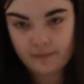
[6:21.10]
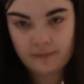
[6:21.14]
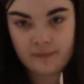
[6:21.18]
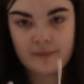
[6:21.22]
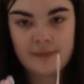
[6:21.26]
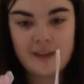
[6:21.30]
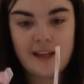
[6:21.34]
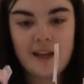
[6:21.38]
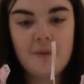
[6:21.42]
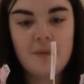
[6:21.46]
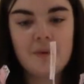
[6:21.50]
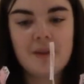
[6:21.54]

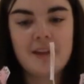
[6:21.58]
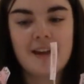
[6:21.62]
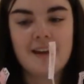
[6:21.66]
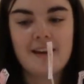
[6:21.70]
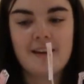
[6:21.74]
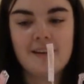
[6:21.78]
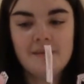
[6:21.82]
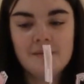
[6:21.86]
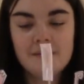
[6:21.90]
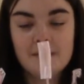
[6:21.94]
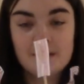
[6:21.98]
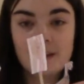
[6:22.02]
now we
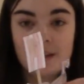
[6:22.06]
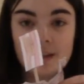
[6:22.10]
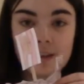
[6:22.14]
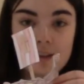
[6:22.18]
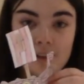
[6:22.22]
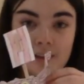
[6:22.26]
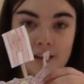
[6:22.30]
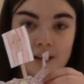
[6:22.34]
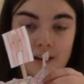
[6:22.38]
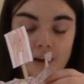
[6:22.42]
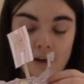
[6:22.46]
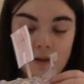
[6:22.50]
have
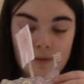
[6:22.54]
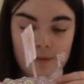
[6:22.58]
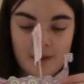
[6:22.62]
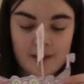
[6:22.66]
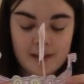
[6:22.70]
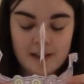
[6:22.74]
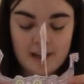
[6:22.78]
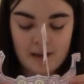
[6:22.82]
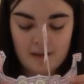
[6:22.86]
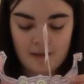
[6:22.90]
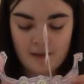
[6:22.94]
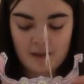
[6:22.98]
our
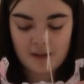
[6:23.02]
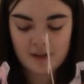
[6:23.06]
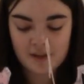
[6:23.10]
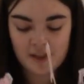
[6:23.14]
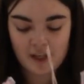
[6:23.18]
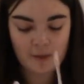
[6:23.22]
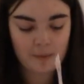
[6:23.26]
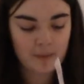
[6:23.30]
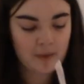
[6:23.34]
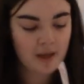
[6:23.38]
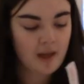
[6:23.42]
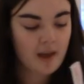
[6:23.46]
Viking
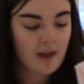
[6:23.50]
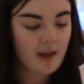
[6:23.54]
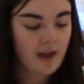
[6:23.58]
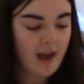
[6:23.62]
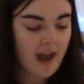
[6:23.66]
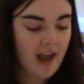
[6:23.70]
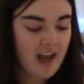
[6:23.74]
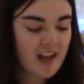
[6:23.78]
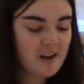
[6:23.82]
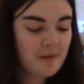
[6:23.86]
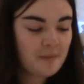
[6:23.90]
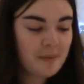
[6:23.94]
Longship.
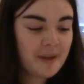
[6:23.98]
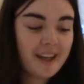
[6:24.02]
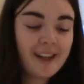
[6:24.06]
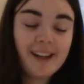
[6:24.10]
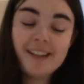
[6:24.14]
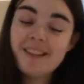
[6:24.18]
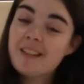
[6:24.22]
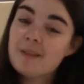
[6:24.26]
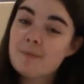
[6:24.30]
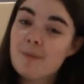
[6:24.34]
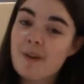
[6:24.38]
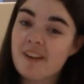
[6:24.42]
And because
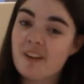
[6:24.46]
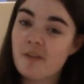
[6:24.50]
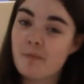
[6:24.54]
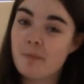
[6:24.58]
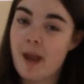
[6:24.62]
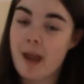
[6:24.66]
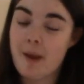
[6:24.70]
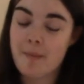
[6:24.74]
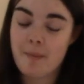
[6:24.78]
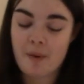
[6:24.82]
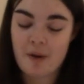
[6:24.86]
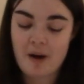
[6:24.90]
it's made of
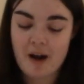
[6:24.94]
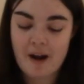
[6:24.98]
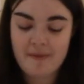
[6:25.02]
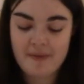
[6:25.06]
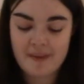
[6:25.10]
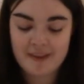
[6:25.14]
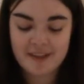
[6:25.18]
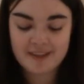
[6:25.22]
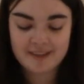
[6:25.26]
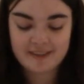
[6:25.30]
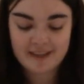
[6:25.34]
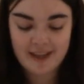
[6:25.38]
paper and
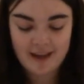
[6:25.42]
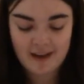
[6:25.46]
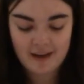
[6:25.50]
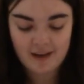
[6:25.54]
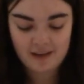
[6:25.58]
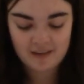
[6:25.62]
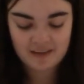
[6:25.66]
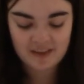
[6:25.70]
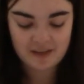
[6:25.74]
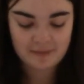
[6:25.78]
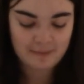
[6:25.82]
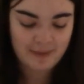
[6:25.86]

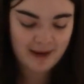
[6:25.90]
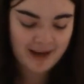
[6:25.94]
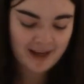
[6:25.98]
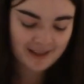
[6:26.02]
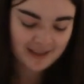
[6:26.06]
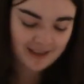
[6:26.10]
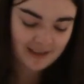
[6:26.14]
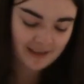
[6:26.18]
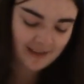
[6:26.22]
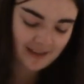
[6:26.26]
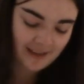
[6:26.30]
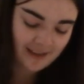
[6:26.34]
the
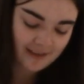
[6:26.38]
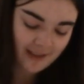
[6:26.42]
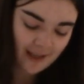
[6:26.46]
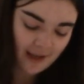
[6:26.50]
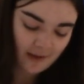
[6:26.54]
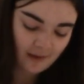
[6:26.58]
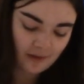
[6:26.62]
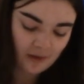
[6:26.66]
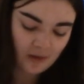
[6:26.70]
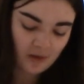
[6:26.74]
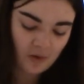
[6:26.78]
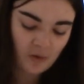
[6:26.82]
mast and the sail
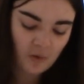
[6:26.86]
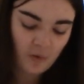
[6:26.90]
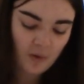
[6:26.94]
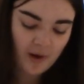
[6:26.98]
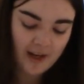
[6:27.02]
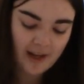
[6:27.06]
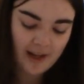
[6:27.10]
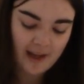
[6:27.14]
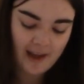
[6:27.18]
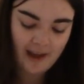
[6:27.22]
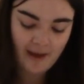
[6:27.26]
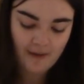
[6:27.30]
are
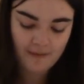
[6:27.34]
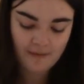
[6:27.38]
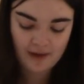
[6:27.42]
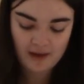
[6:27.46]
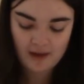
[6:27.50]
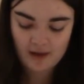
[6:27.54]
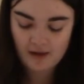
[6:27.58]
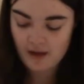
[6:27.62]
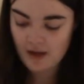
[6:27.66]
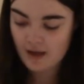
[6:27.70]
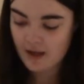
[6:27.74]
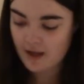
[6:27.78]
quite
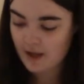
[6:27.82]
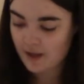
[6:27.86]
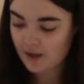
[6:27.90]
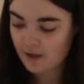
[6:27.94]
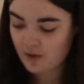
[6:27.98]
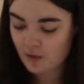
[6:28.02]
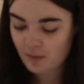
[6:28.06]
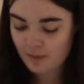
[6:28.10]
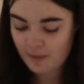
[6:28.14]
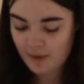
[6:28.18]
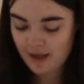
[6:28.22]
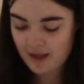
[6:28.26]
heavy,
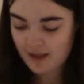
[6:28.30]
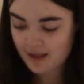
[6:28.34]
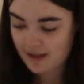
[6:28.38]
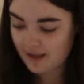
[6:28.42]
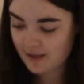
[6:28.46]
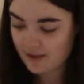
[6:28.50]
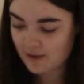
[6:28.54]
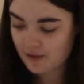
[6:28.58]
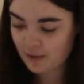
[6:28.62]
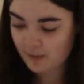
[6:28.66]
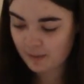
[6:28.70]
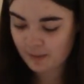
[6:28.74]
you might
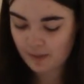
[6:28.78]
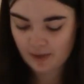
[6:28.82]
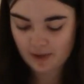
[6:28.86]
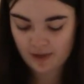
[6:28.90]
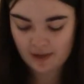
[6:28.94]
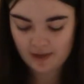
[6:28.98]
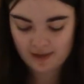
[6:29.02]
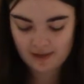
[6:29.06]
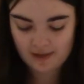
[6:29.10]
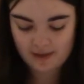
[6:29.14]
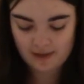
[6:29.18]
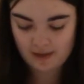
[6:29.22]
need to
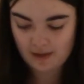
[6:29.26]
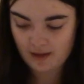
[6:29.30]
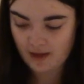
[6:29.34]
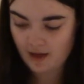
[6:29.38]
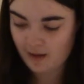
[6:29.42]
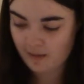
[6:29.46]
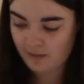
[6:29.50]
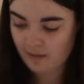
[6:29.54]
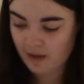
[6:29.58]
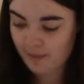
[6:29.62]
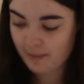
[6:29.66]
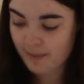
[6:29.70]
put
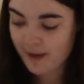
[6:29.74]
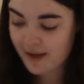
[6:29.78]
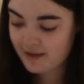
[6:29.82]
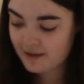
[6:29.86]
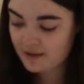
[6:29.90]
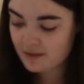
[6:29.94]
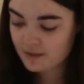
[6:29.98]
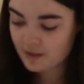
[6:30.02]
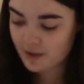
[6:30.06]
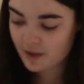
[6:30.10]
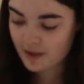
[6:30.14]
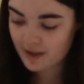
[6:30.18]
a
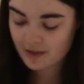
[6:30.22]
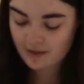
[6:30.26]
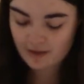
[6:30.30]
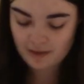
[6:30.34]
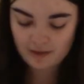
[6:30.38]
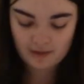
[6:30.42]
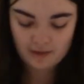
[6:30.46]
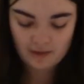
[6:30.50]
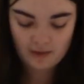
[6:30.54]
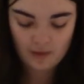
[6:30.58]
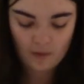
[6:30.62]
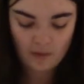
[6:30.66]
pencil
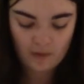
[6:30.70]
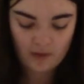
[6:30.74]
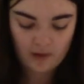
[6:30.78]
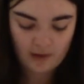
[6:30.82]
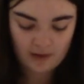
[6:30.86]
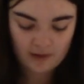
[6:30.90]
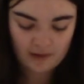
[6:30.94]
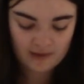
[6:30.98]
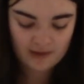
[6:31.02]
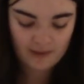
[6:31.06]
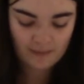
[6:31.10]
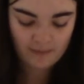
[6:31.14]
crayon
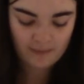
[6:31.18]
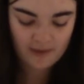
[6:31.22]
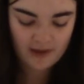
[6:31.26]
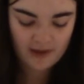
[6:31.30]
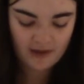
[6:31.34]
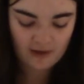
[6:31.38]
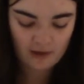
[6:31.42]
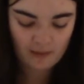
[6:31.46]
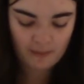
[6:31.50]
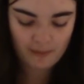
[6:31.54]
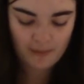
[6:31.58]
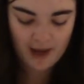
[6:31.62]
or something
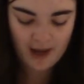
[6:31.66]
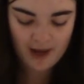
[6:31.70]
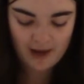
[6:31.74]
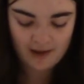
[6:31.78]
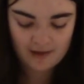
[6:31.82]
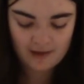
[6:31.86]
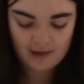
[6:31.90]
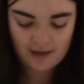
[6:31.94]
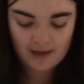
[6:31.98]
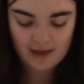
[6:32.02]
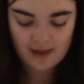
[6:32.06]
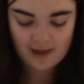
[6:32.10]
or a pen
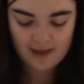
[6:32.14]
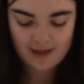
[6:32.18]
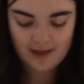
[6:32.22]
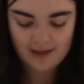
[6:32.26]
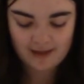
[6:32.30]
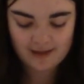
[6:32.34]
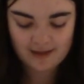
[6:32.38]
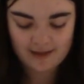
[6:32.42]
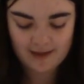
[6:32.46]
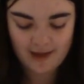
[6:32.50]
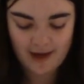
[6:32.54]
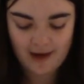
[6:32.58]

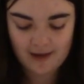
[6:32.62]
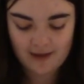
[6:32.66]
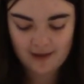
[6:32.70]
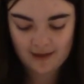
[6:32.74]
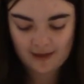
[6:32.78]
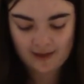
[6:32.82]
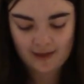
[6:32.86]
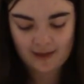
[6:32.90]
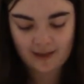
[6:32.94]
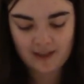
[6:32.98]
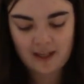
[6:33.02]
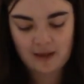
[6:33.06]
inside
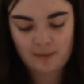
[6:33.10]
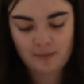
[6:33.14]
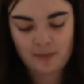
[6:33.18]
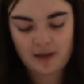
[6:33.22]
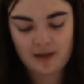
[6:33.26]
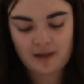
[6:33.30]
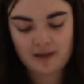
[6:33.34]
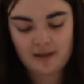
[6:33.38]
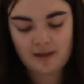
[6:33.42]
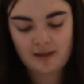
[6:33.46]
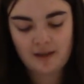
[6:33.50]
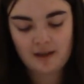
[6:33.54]
to keep
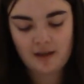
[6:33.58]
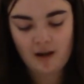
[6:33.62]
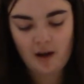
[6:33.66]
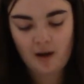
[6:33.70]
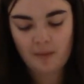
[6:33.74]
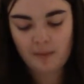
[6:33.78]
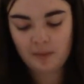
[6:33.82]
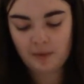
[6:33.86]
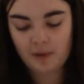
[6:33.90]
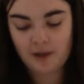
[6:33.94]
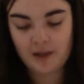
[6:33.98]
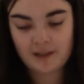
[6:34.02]
it
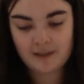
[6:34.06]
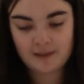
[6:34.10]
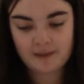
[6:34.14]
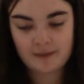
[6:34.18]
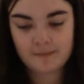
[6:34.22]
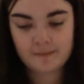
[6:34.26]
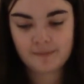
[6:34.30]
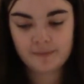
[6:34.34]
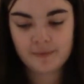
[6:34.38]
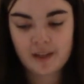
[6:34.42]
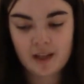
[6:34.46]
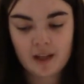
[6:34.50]
upright.
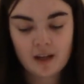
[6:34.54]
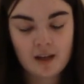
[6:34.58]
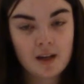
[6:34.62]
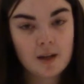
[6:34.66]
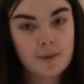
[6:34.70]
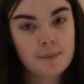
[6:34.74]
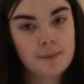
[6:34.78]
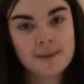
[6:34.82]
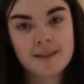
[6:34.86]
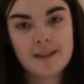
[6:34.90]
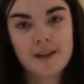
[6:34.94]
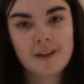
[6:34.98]

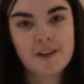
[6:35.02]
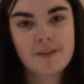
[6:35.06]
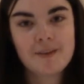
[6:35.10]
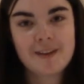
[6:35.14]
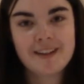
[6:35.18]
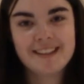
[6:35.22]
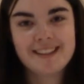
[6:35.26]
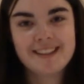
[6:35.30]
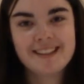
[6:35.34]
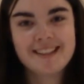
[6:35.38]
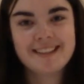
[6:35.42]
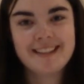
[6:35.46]
But now you're
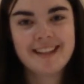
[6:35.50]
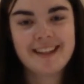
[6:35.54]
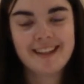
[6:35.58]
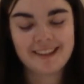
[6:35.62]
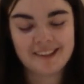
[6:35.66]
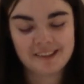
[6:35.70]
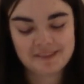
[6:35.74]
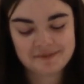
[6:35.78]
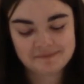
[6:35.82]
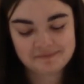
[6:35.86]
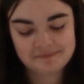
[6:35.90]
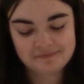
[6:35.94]
ready to sail.